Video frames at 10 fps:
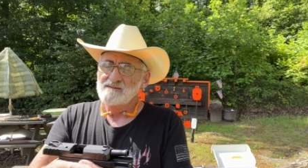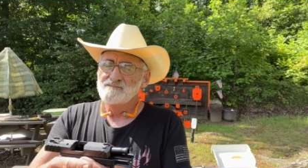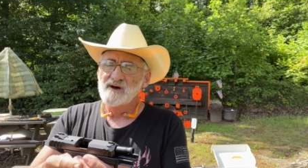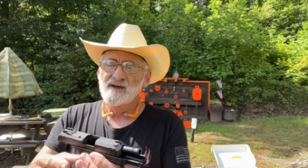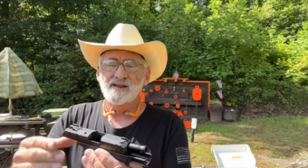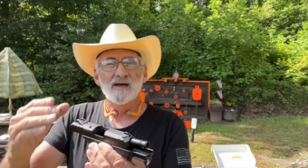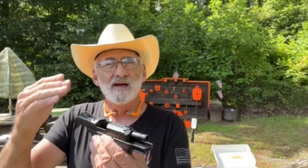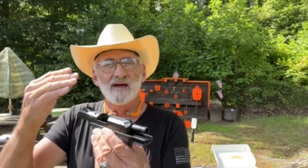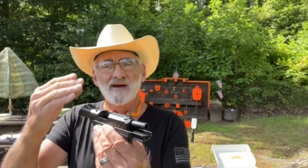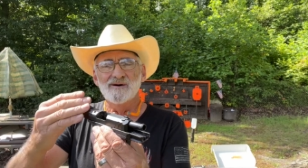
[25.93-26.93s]
But
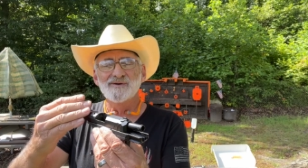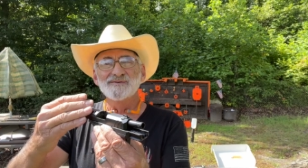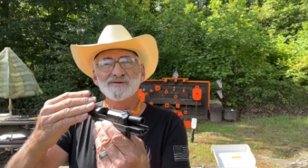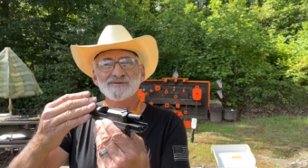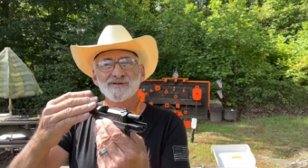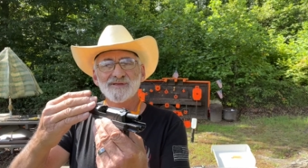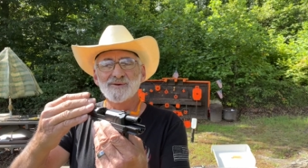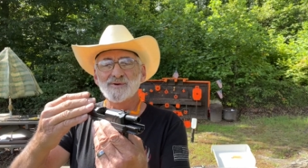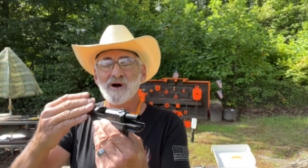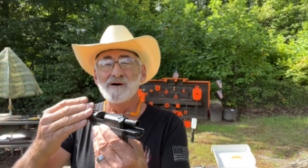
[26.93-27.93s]
how does the
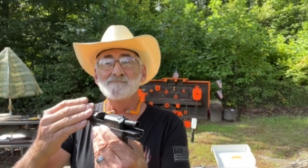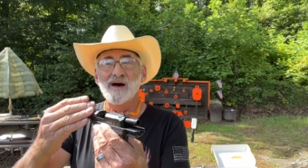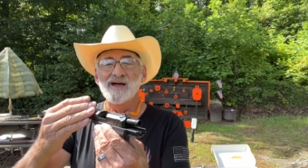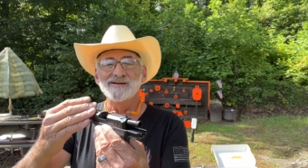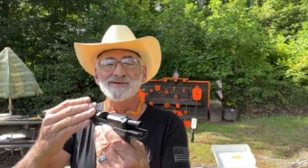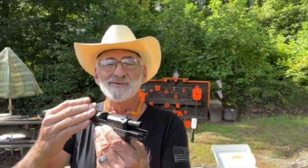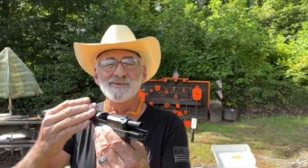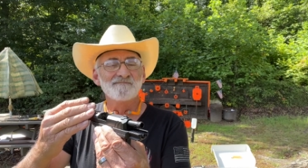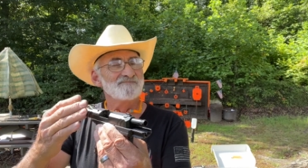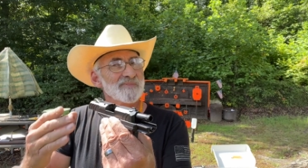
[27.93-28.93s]
little compact do?
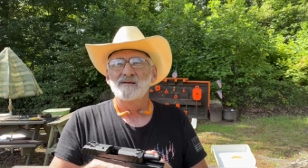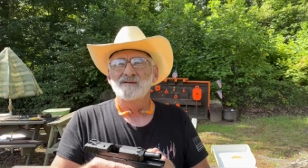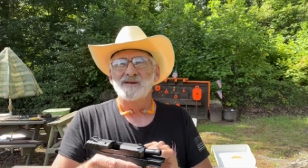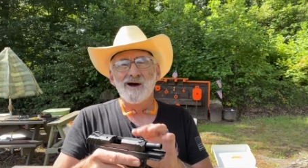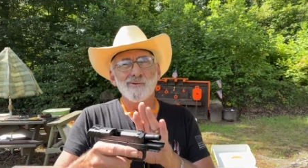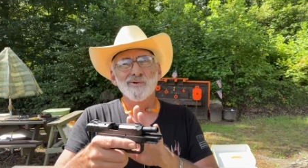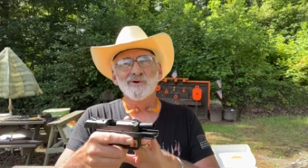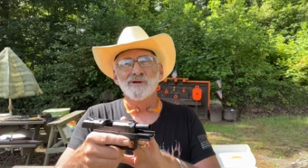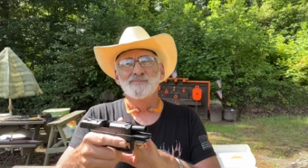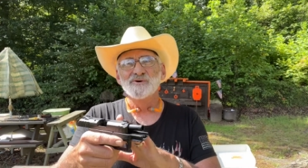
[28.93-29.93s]
Now we're
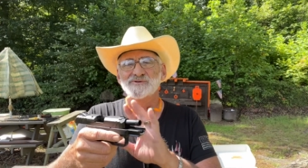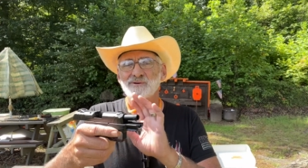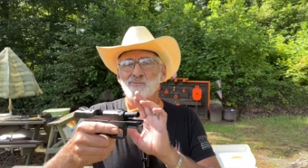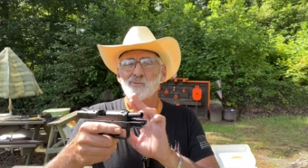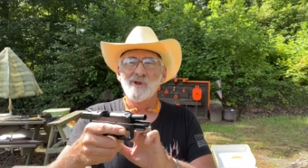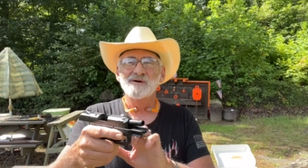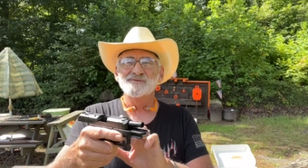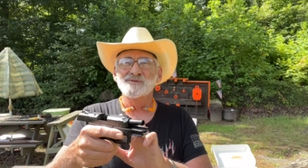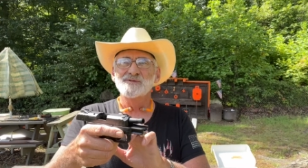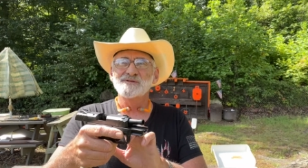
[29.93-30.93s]
going to put some
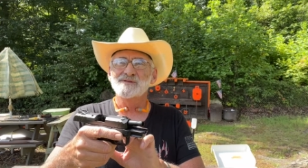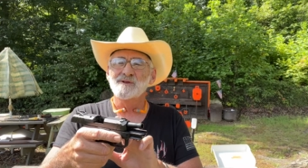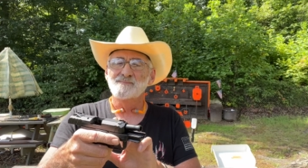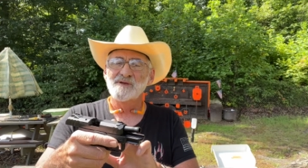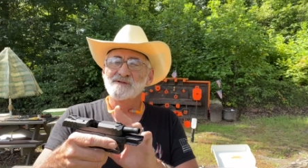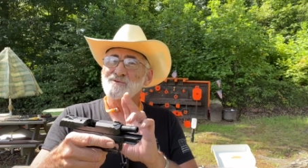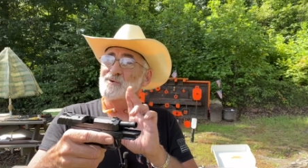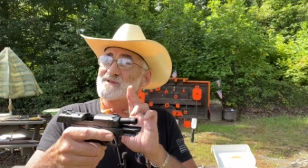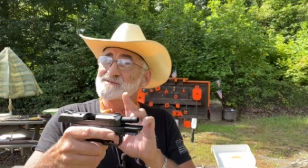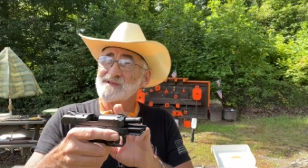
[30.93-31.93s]
rounds through this little
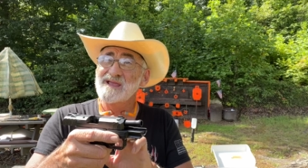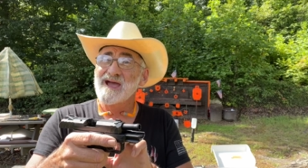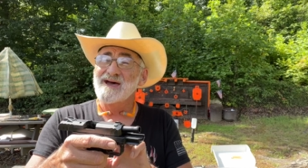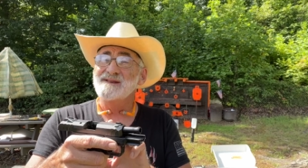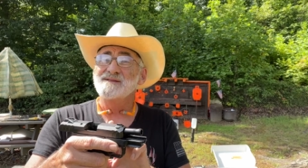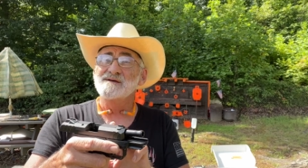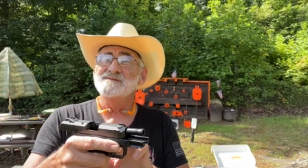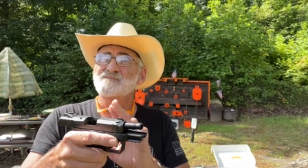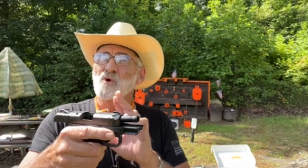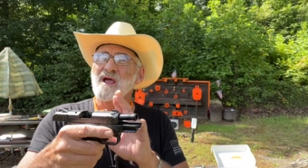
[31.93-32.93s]
pistol and see how it does
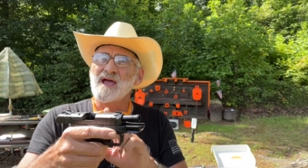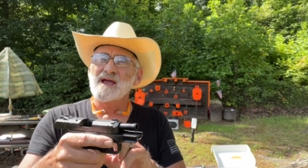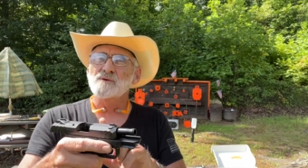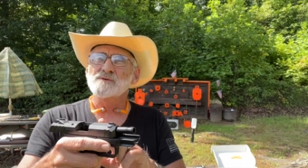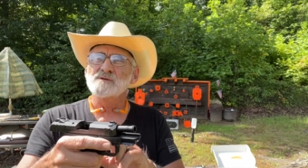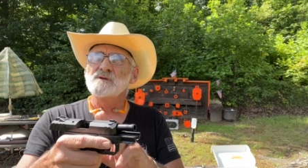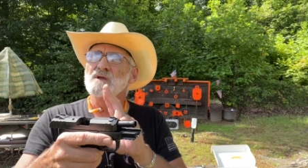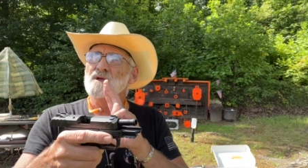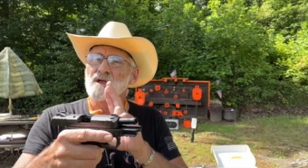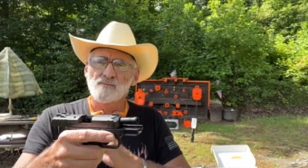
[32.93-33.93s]
for accuracy
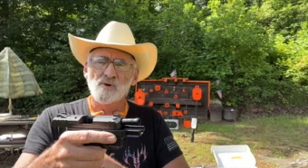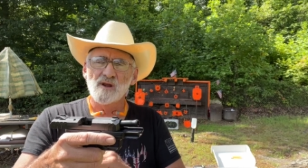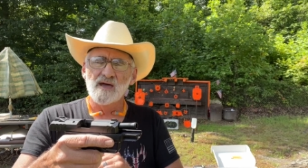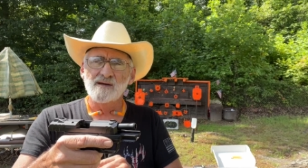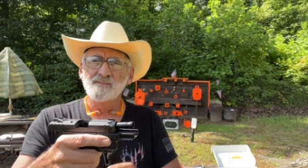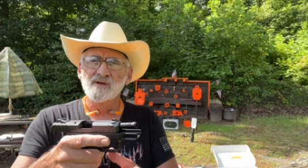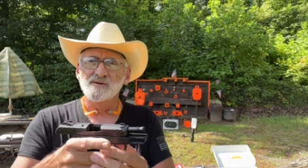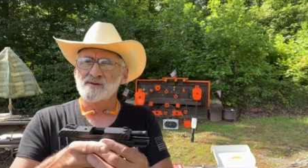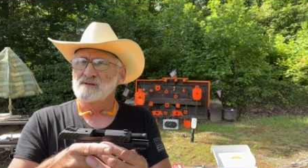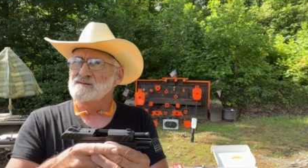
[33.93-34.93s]
and
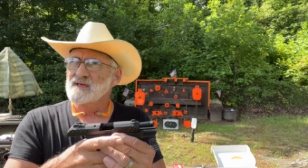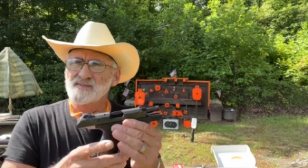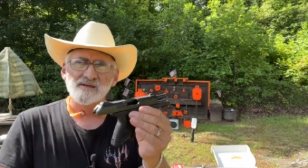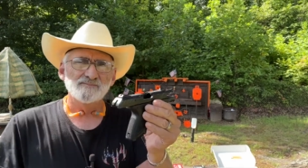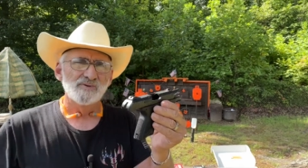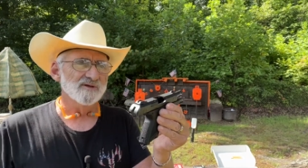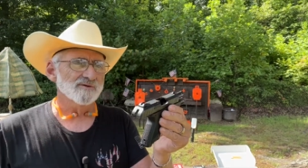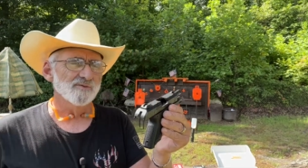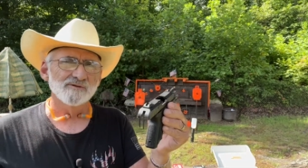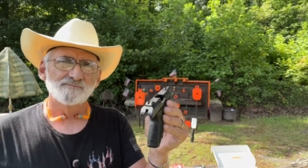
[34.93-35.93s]
reliability. Now this
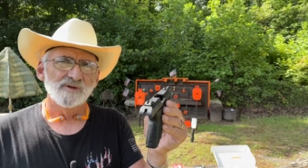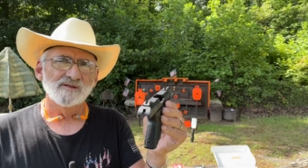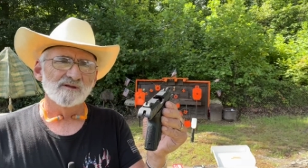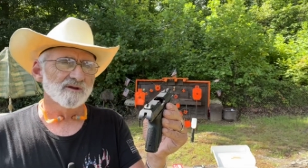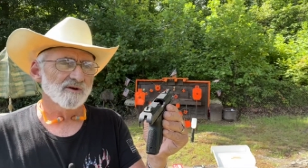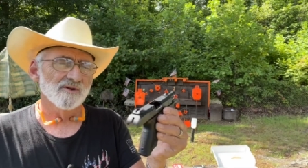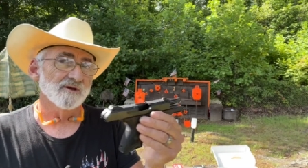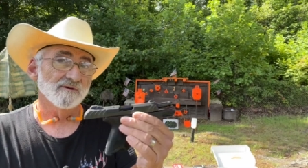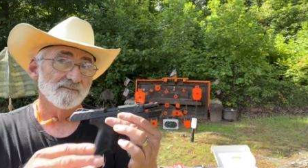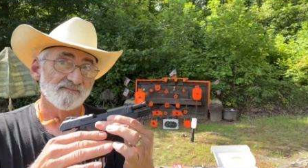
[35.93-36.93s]
pistol has been
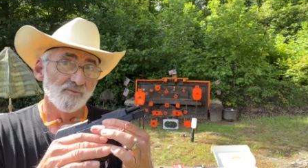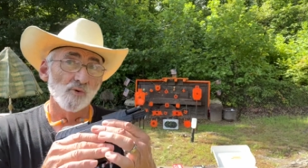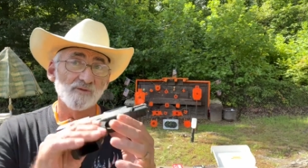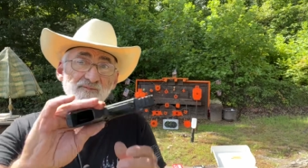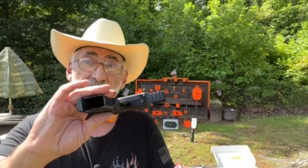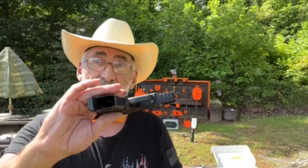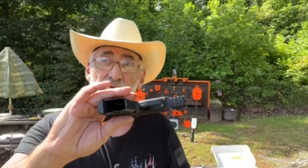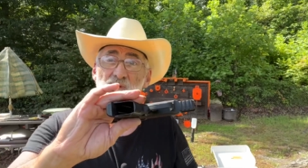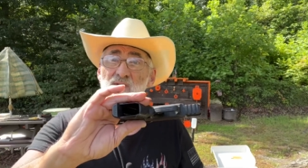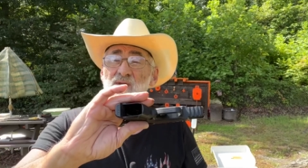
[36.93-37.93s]
cleared before the
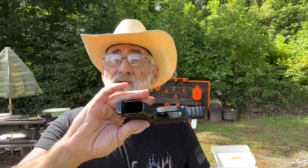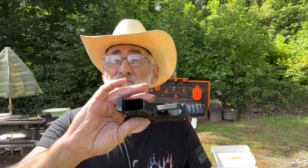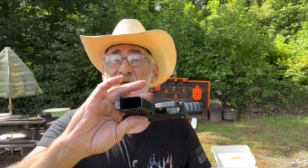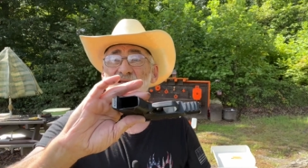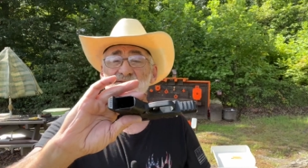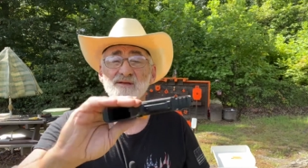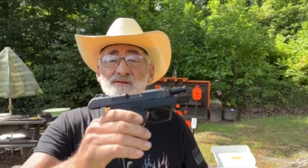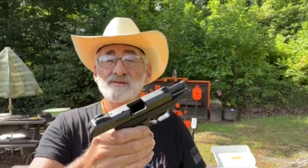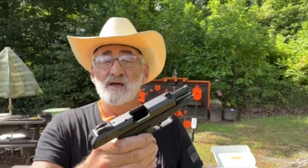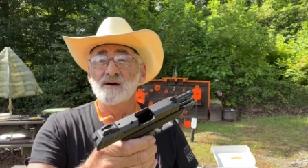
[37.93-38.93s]
video.
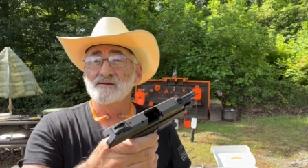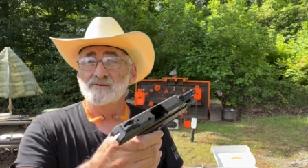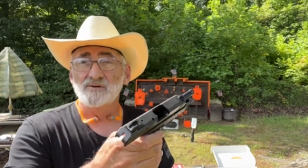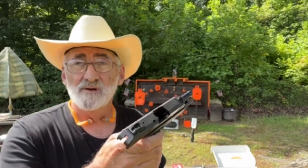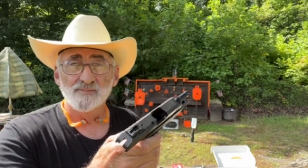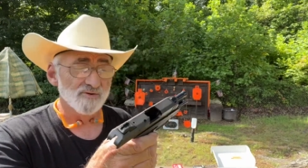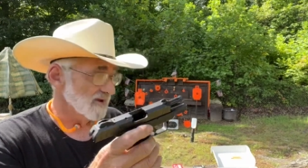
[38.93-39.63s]
Magazine's out, chamber's